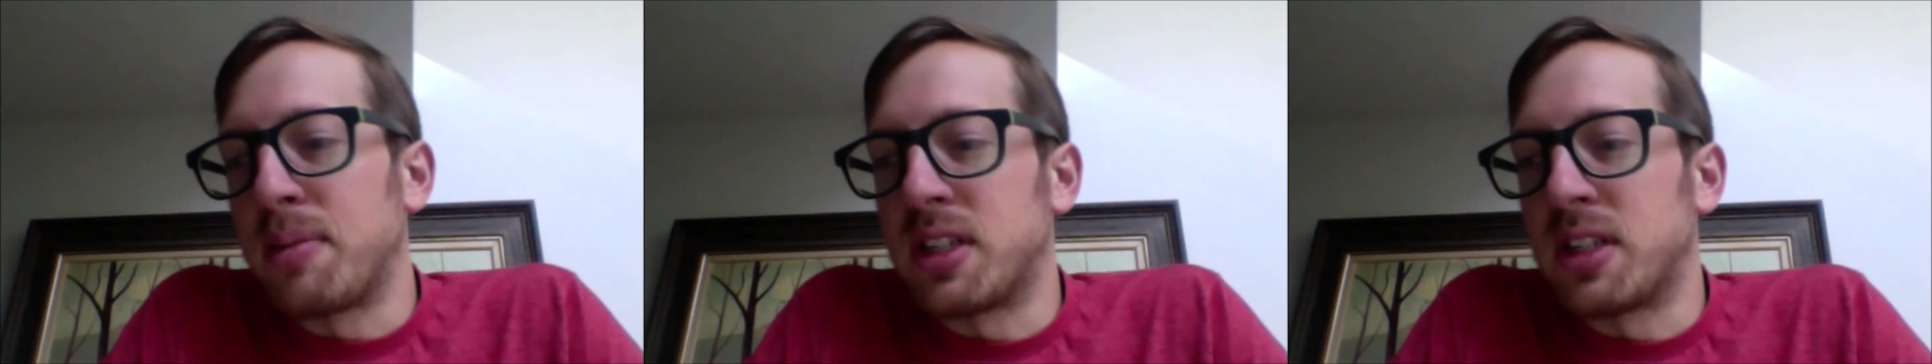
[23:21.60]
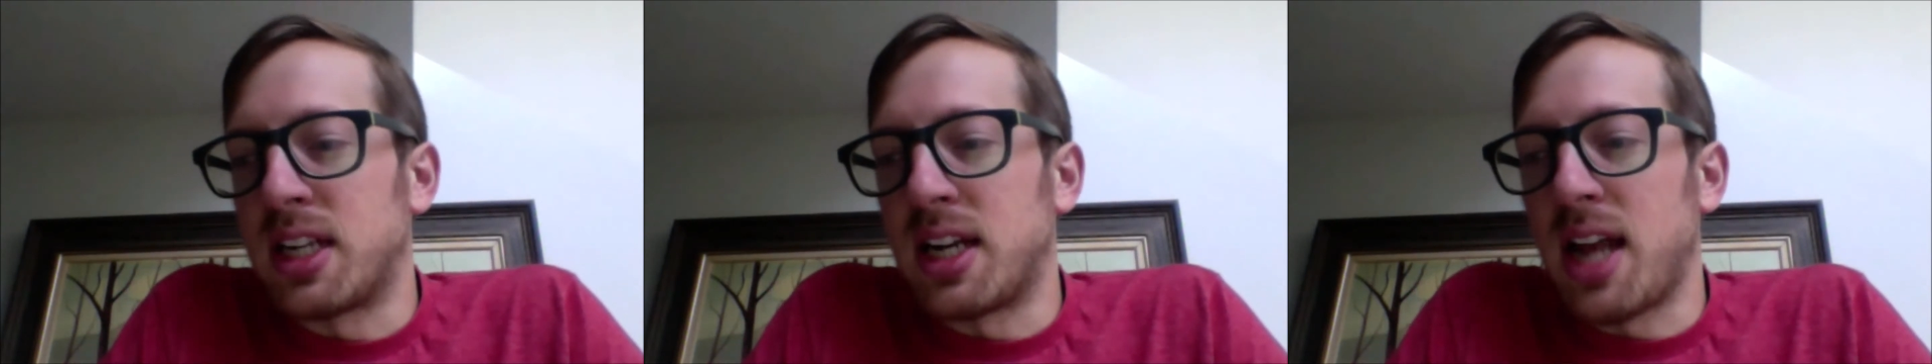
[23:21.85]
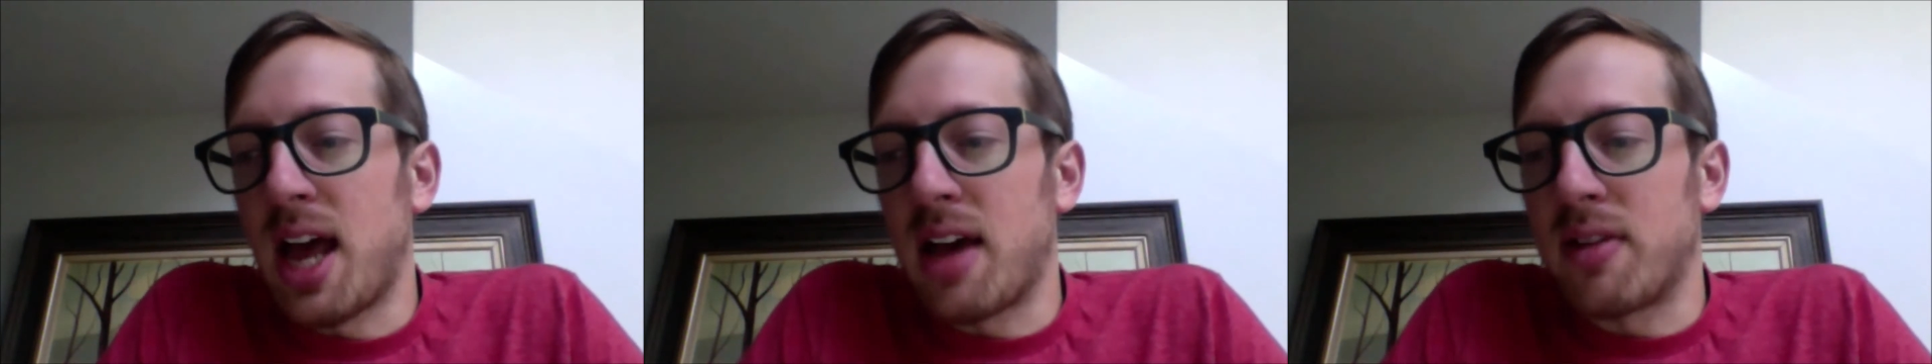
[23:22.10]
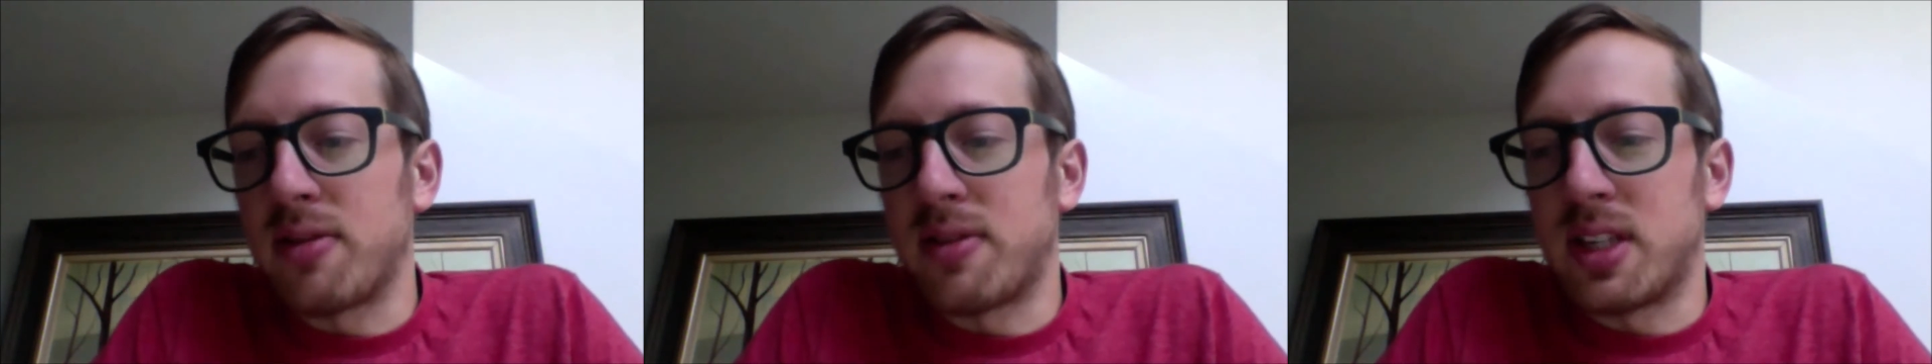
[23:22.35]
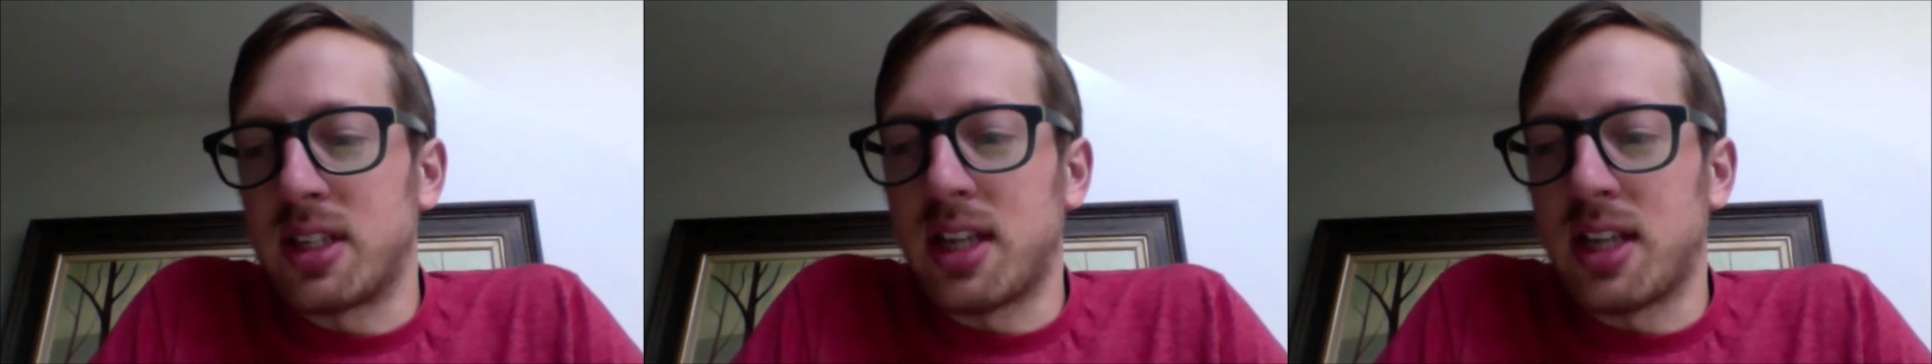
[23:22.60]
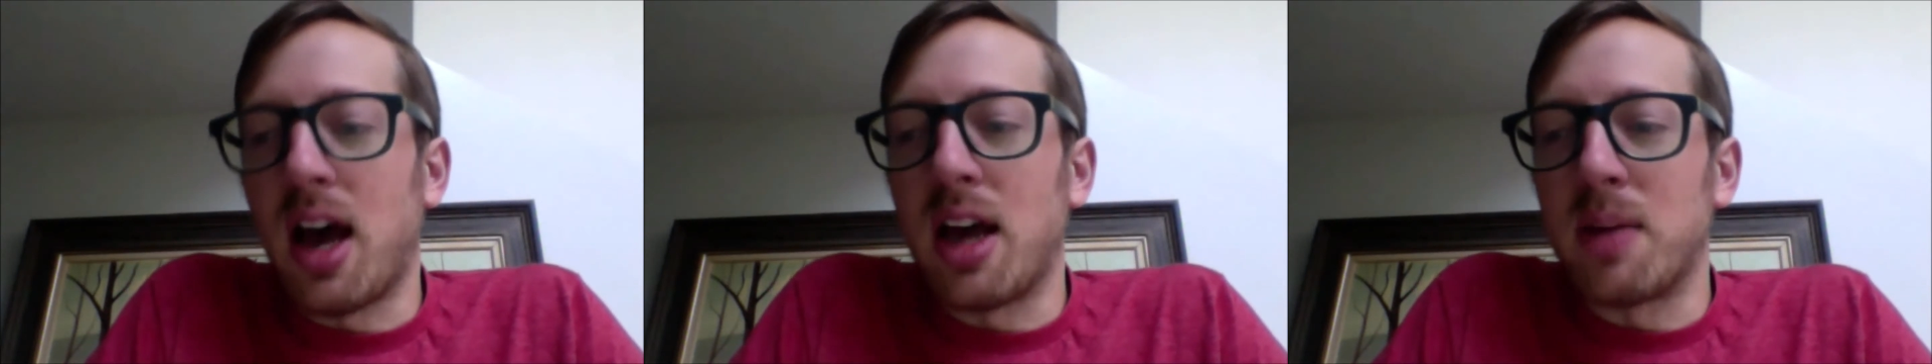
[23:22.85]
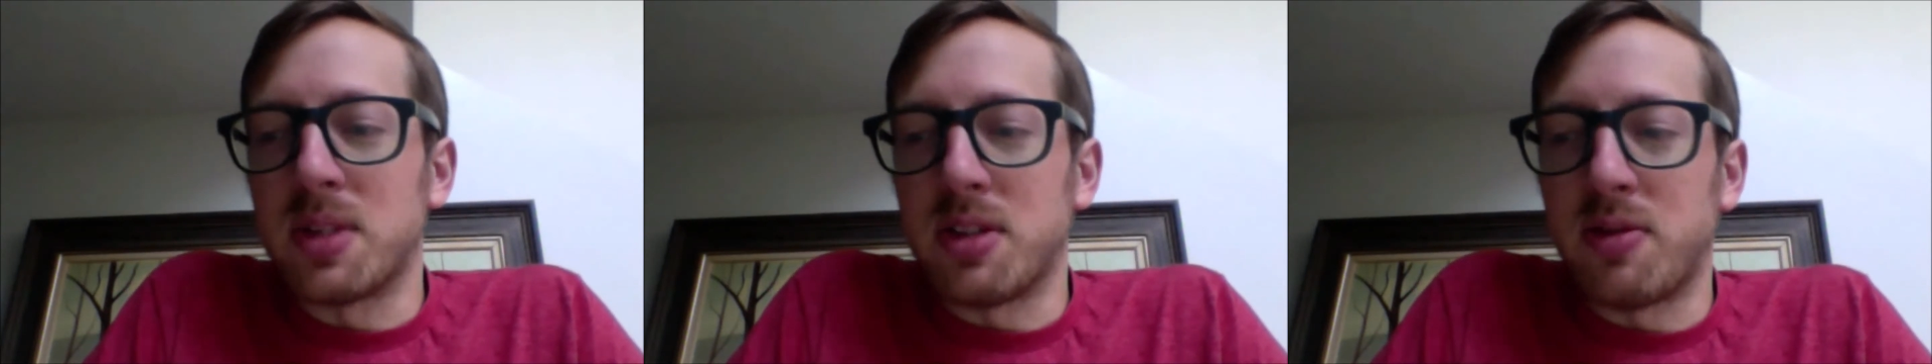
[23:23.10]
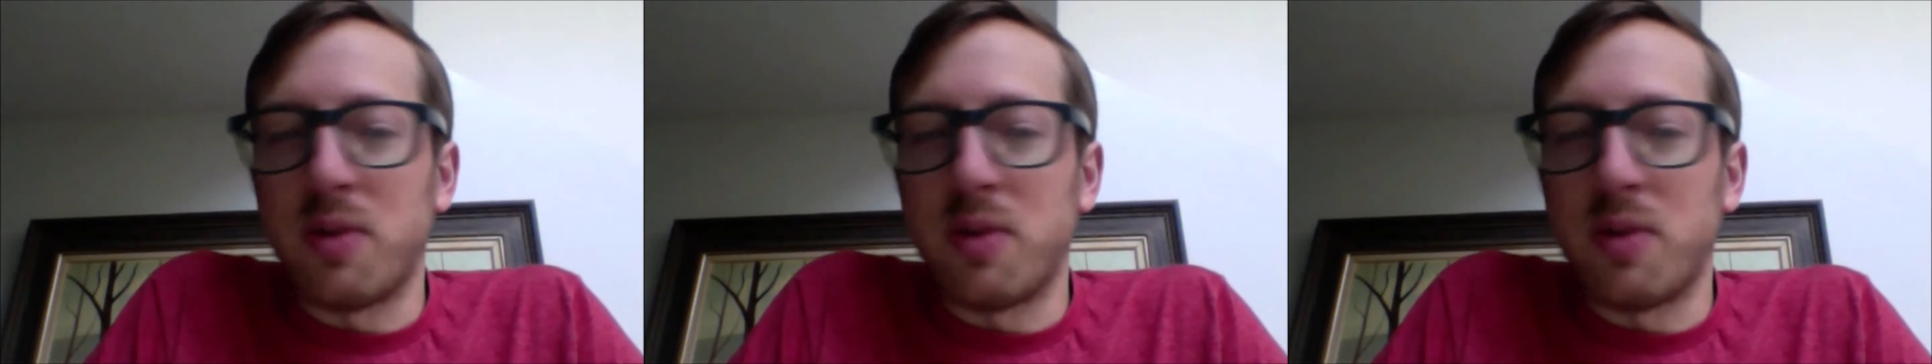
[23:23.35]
didn't have the time to